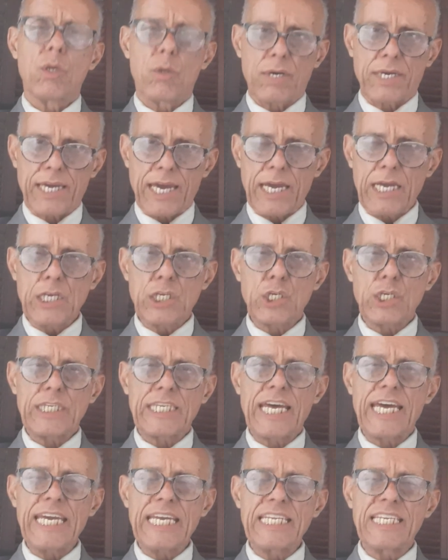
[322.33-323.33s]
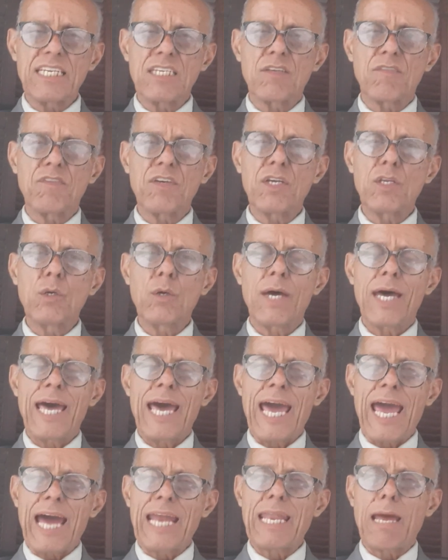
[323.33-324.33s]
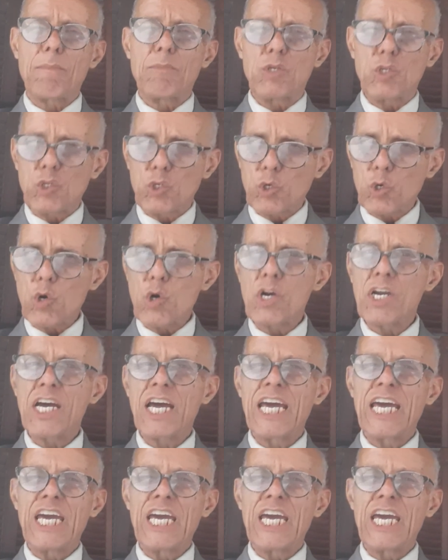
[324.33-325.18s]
okay, today in this video, and I'm sure